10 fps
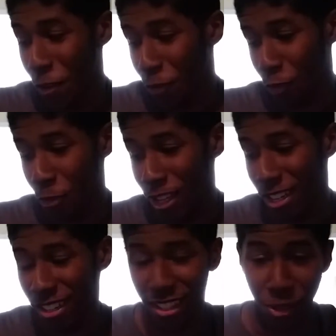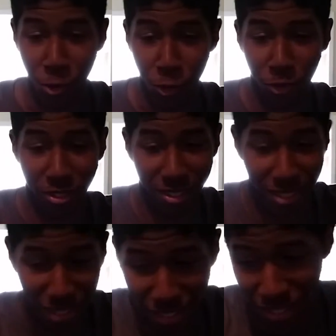from there, it was
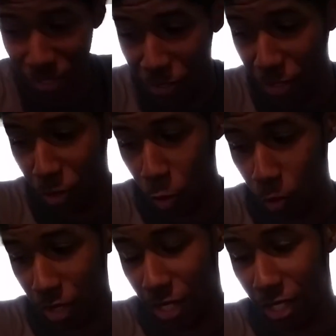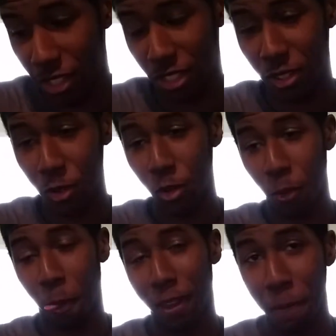pretty decent.
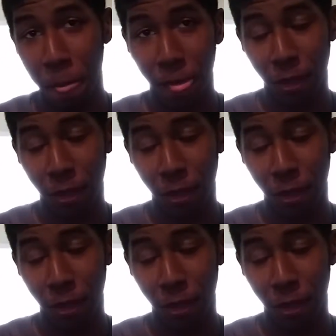Smooth